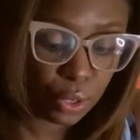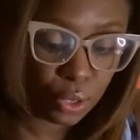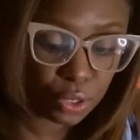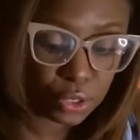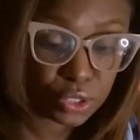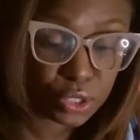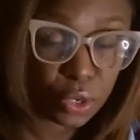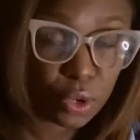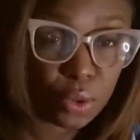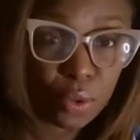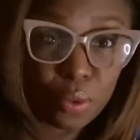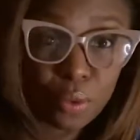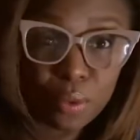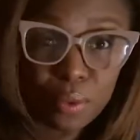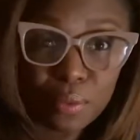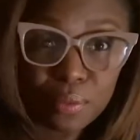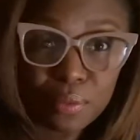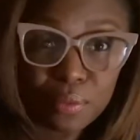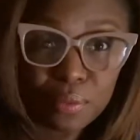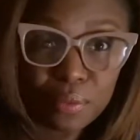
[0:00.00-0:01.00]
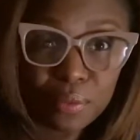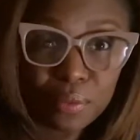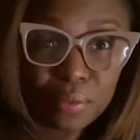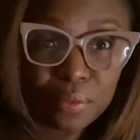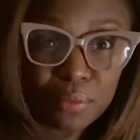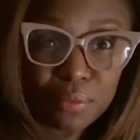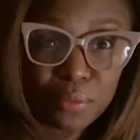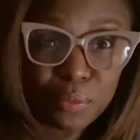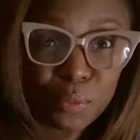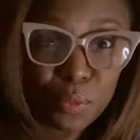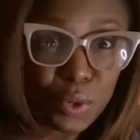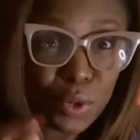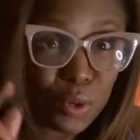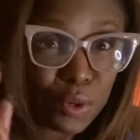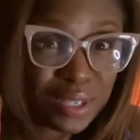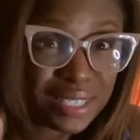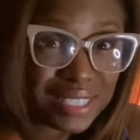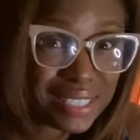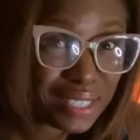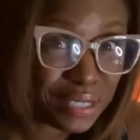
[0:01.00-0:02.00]
So we're
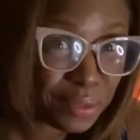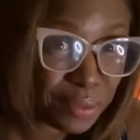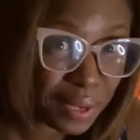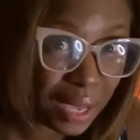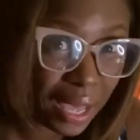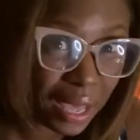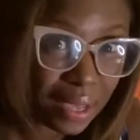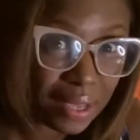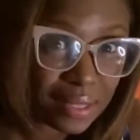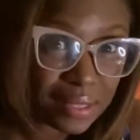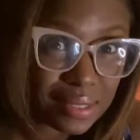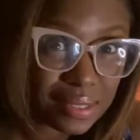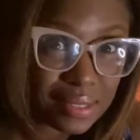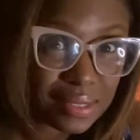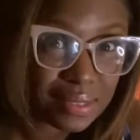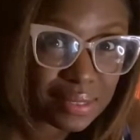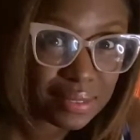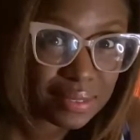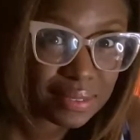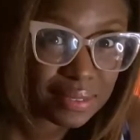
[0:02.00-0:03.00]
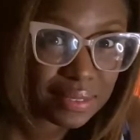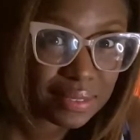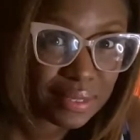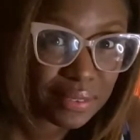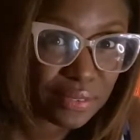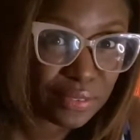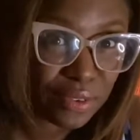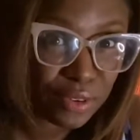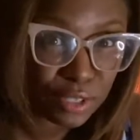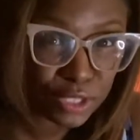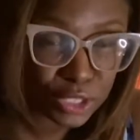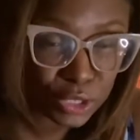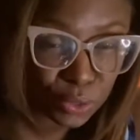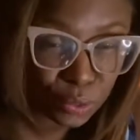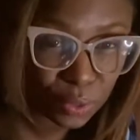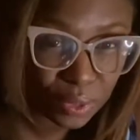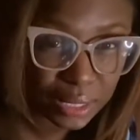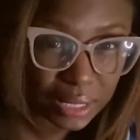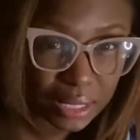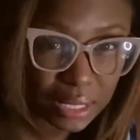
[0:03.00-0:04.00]
going to see you guys very
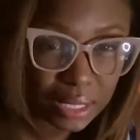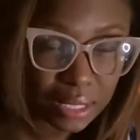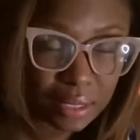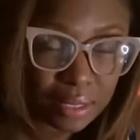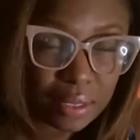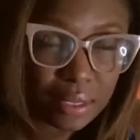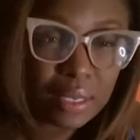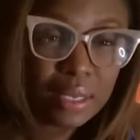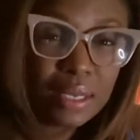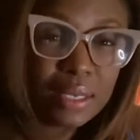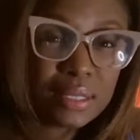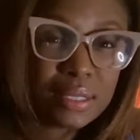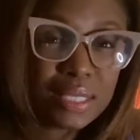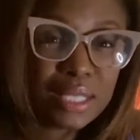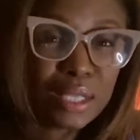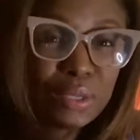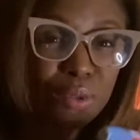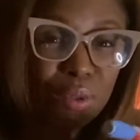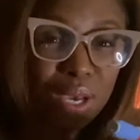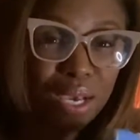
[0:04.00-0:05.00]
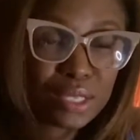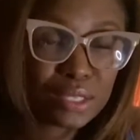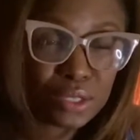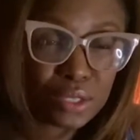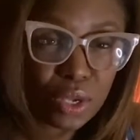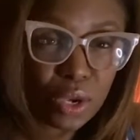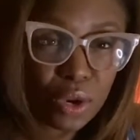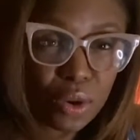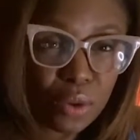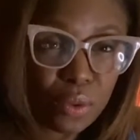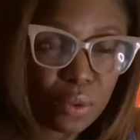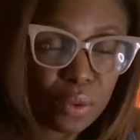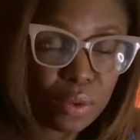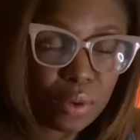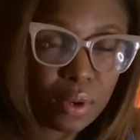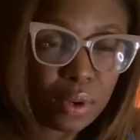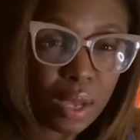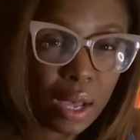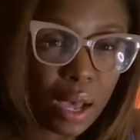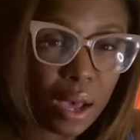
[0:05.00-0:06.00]
shortly to let you guys know
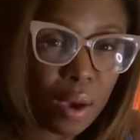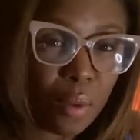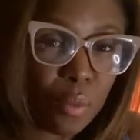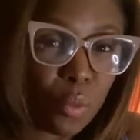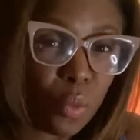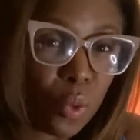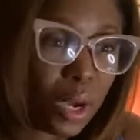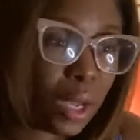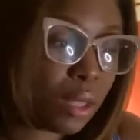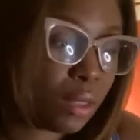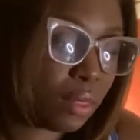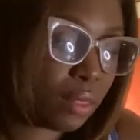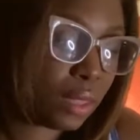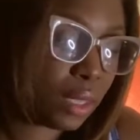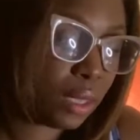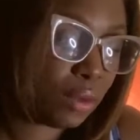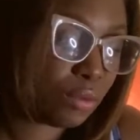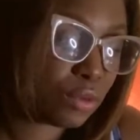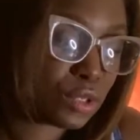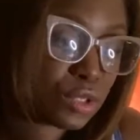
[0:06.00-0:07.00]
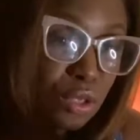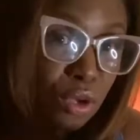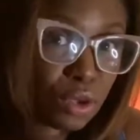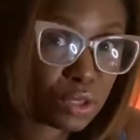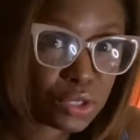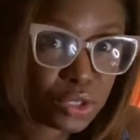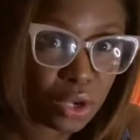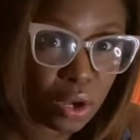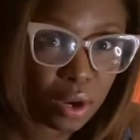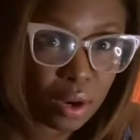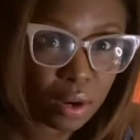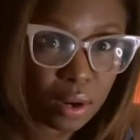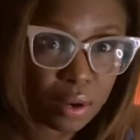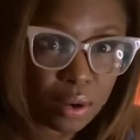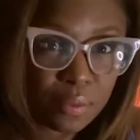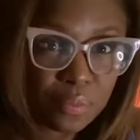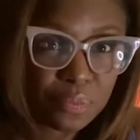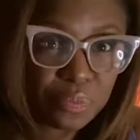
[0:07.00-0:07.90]
um, what the results are.